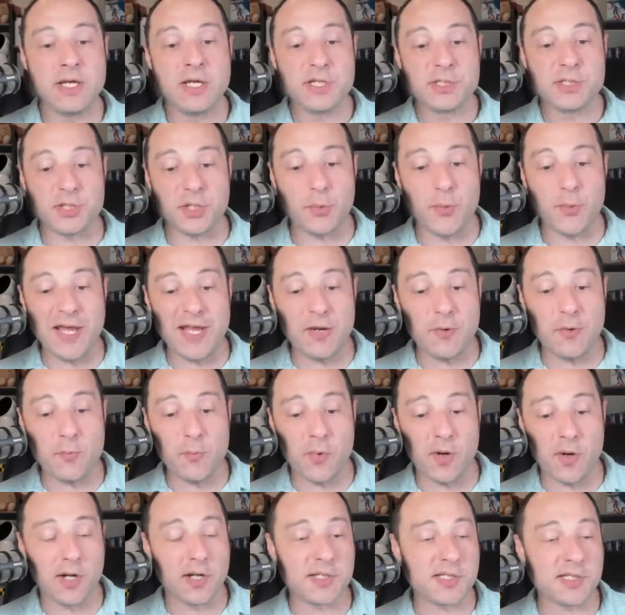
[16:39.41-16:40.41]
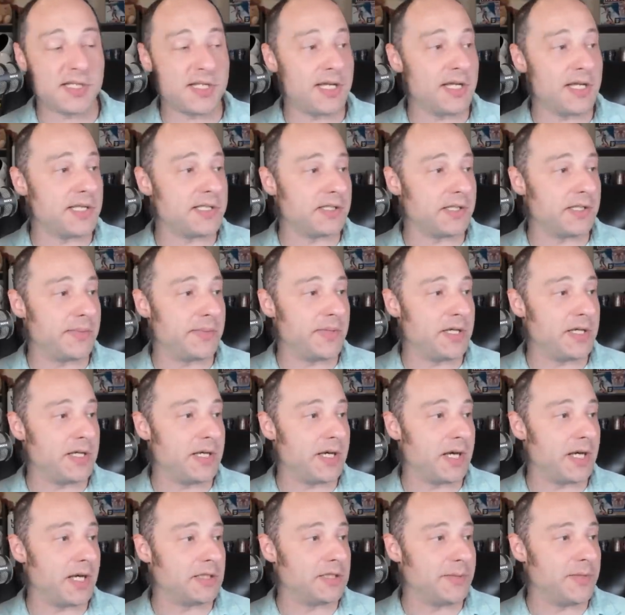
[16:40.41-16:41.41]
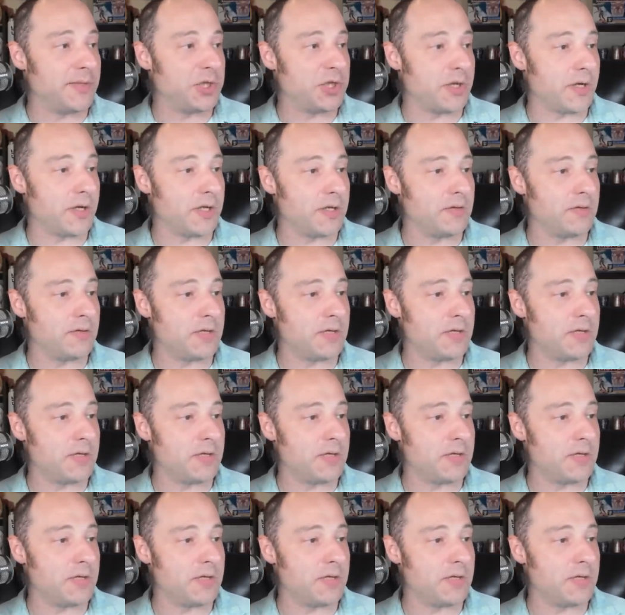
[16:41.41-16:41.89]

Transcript: So the way that it works is let me uh, let me show you.